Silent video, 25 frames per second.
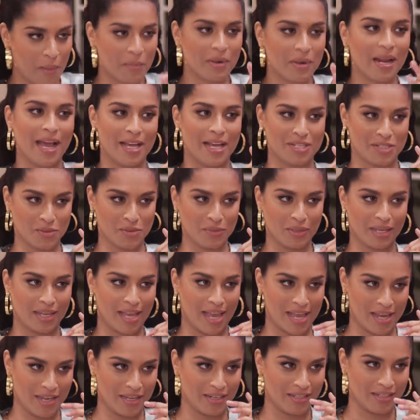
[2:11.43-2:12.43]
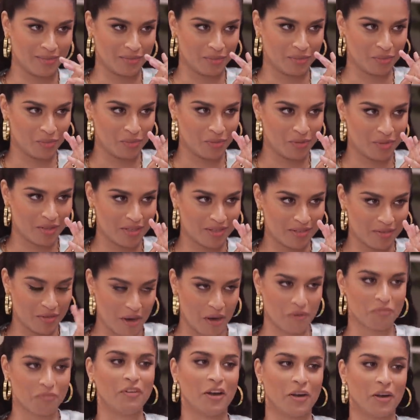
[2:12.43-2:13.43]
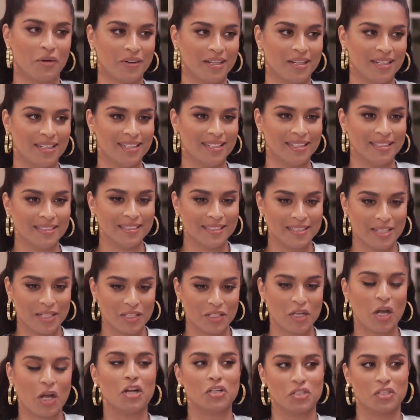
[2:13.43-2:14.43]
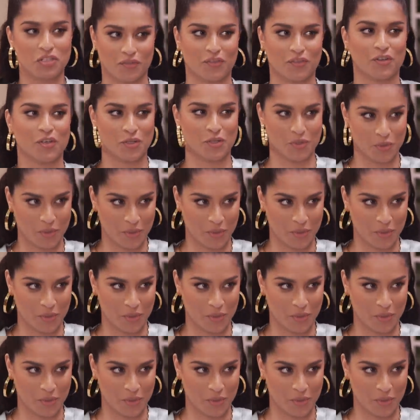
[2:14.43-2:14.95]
I'm going to ask you like a, a very controversial